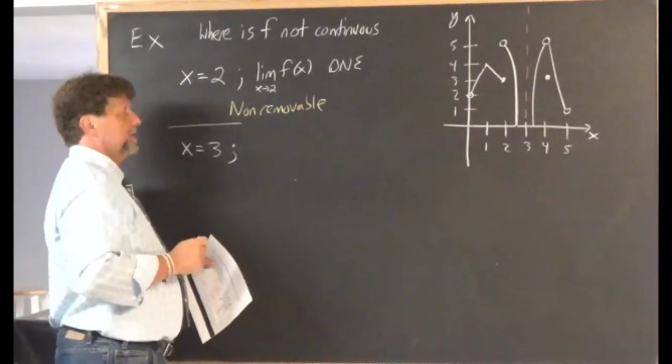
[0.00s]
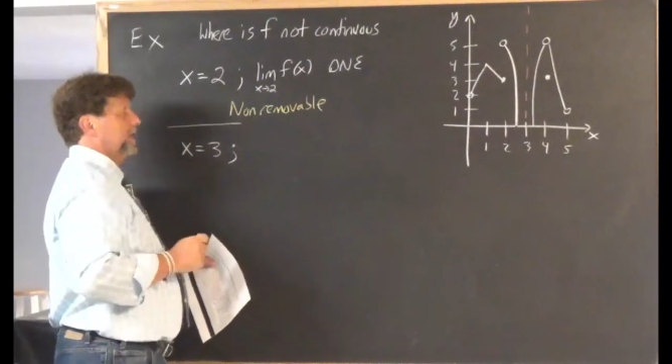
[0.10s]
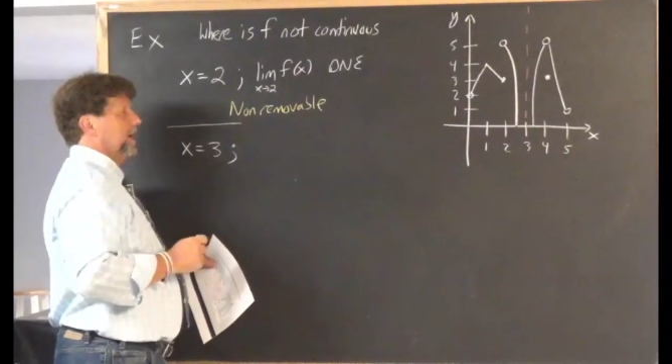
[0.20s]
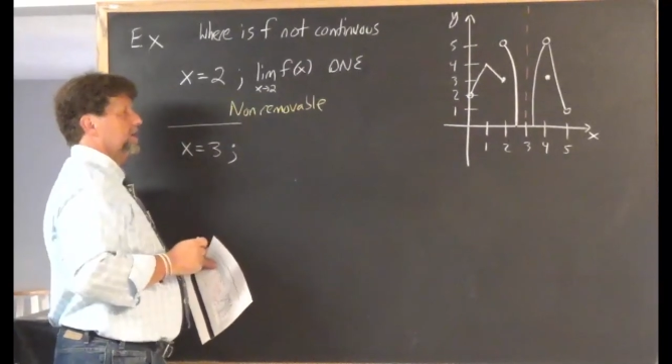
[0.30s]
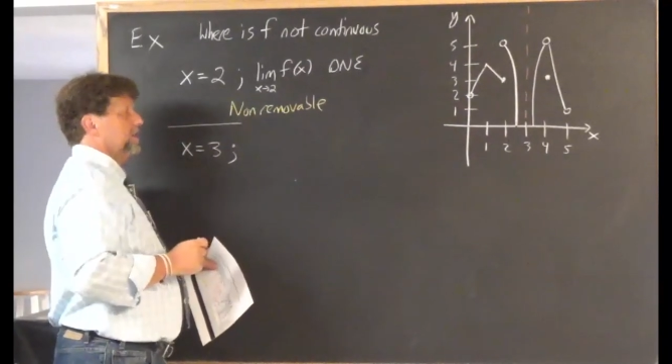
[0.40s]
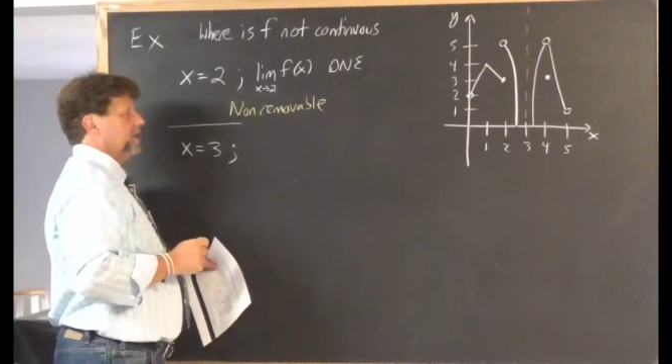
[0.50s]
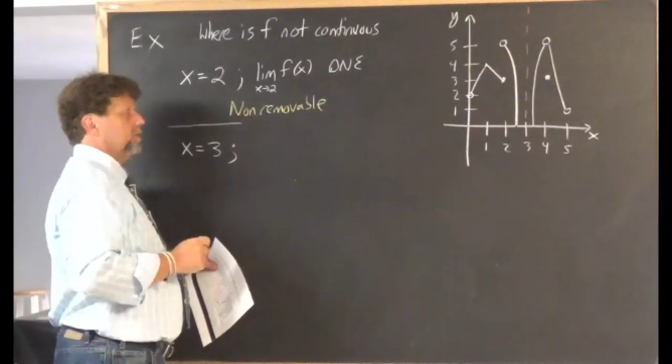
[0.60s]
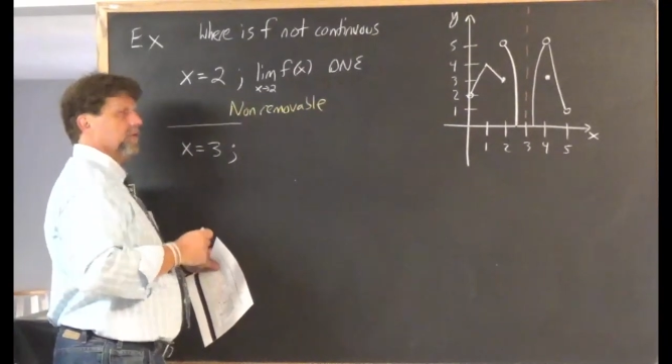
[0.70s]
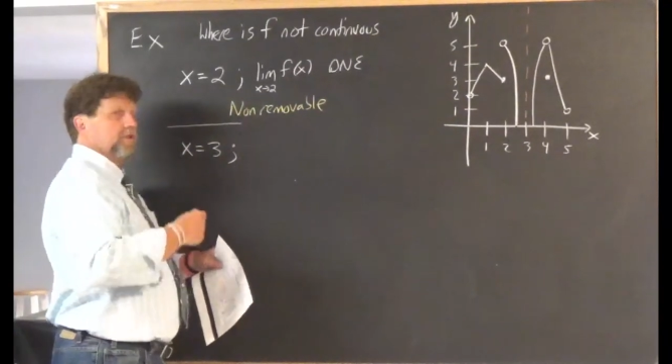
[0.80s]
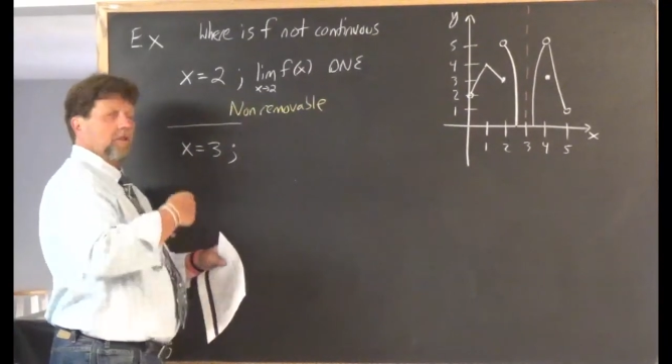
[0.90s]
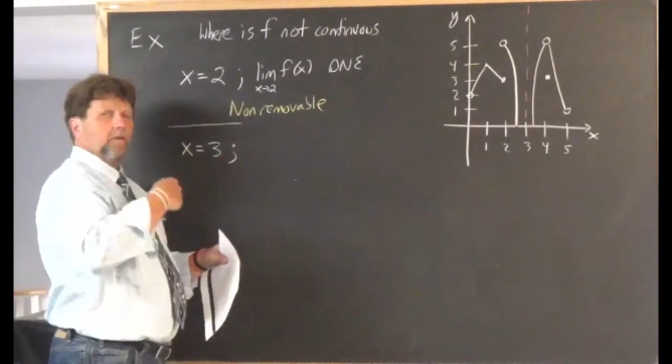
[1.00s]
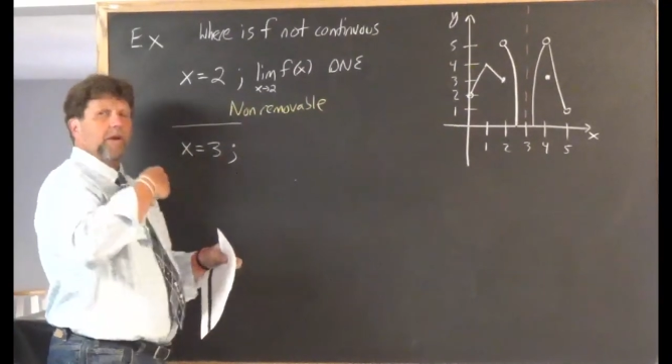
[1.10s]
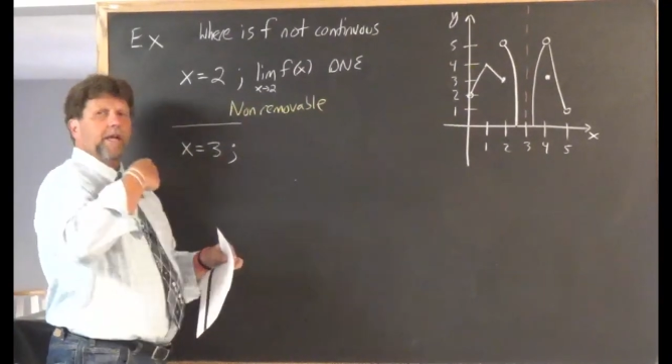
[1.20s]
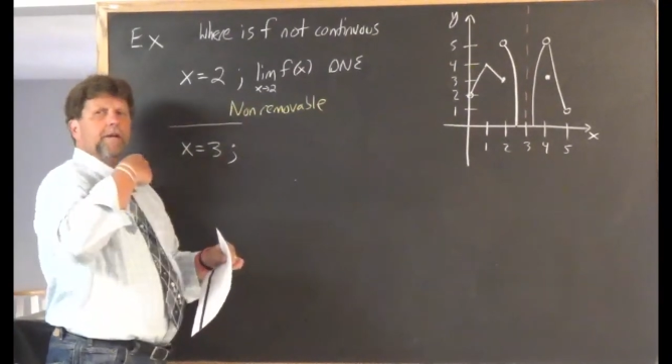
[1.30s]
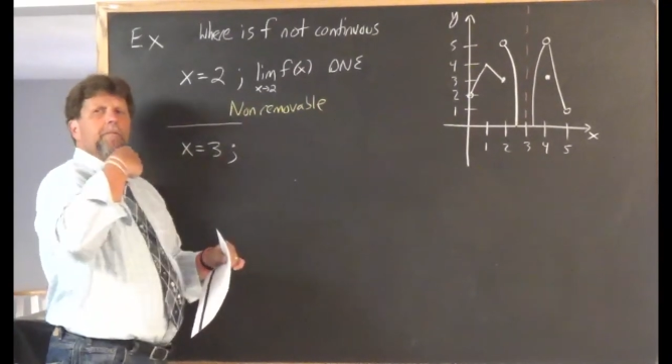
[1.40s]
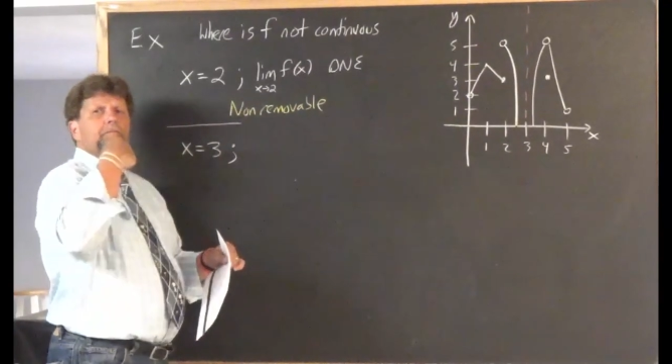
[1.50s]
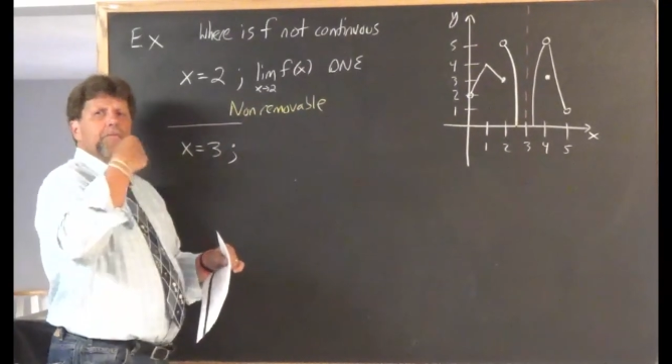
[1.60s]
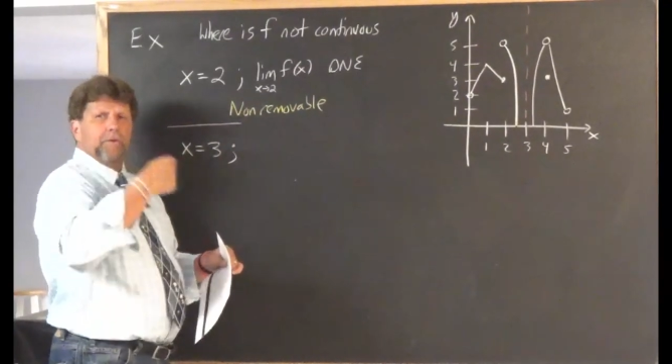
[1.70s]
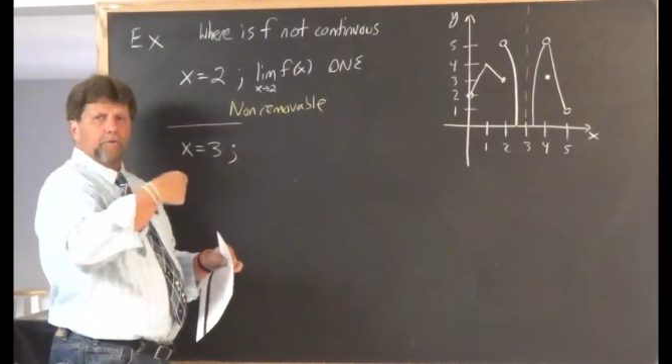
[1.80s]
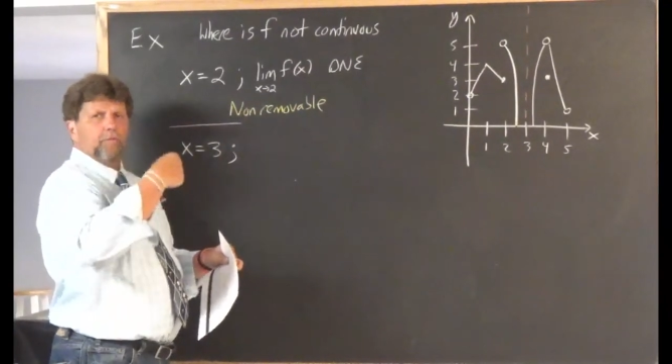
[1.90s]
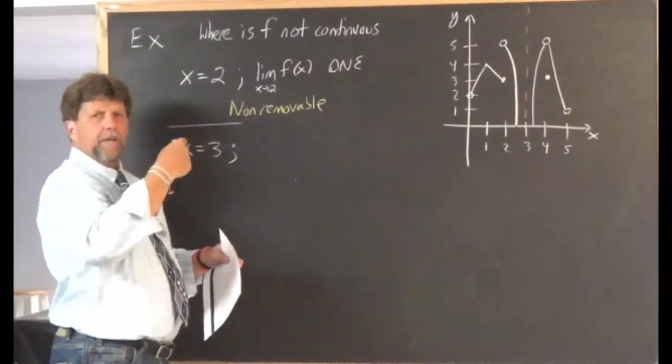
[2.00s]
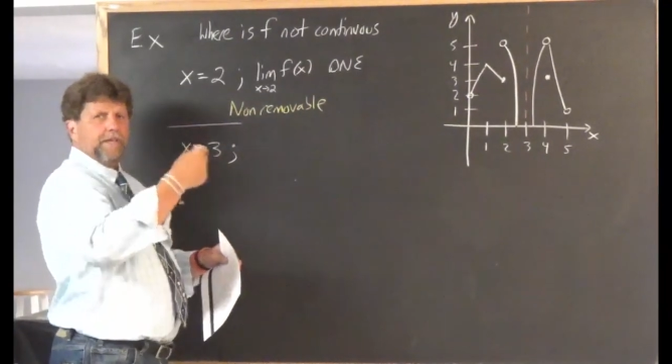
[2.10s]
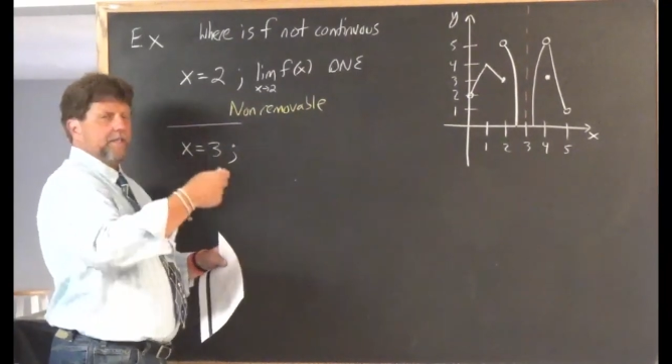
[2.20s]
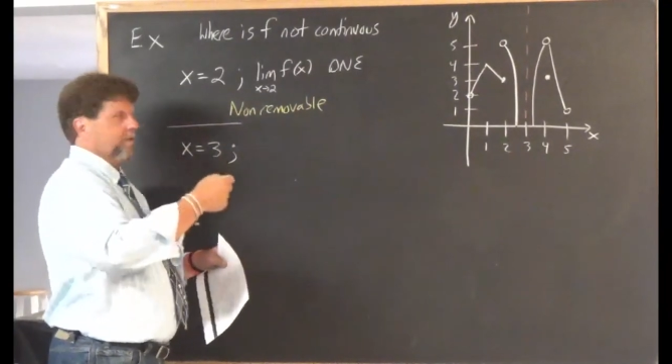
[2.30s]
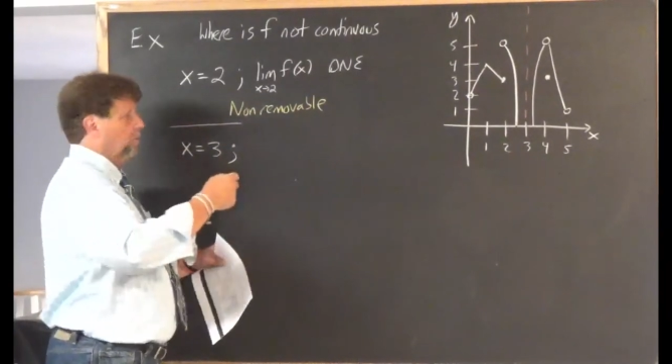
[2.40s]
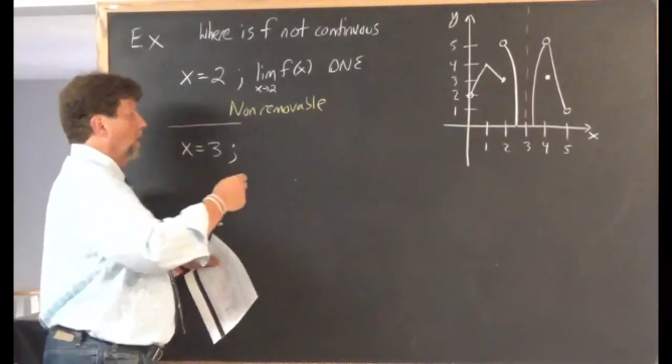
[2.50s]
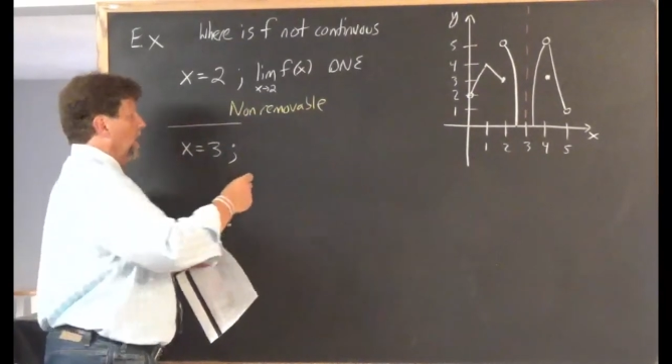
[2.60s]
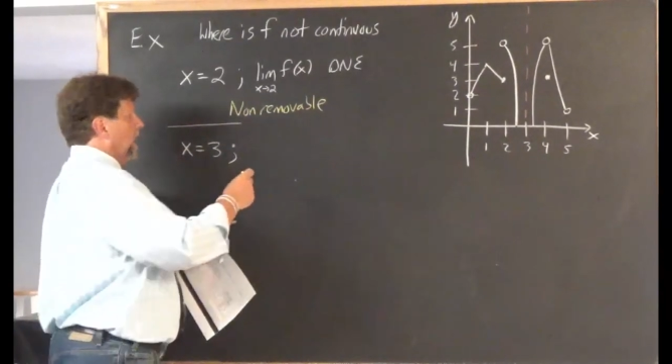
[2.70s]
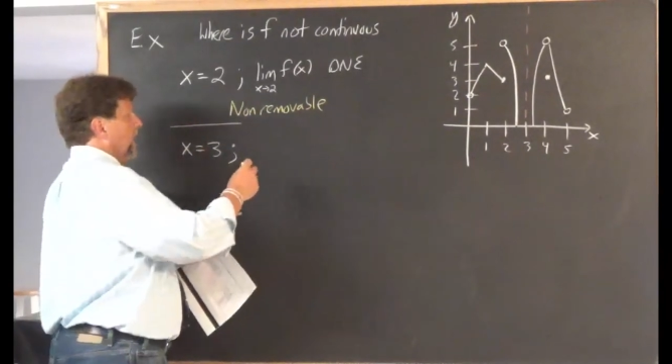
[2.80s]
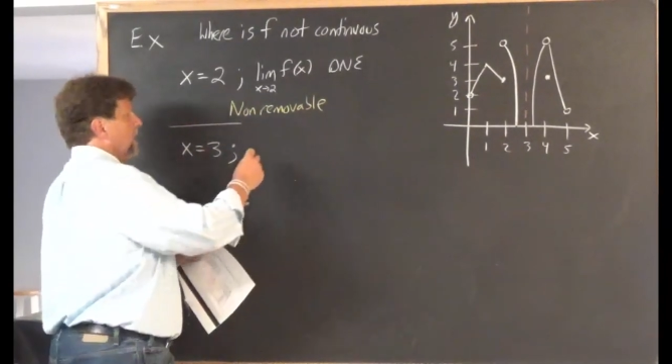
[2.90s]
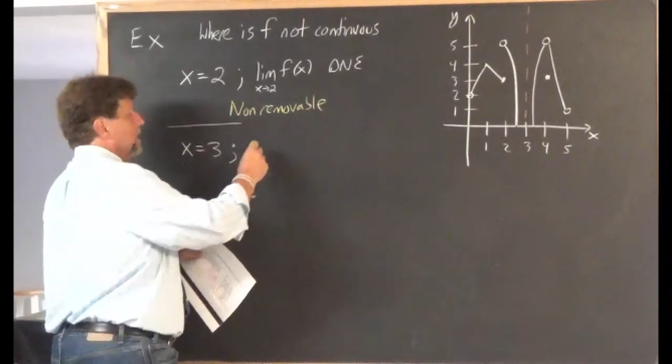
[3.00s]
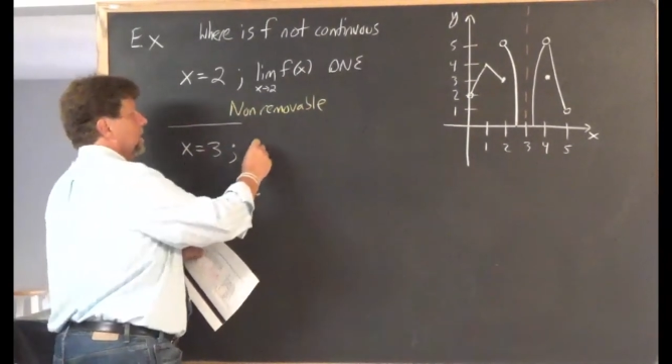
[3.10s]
at x equals 3. The reason why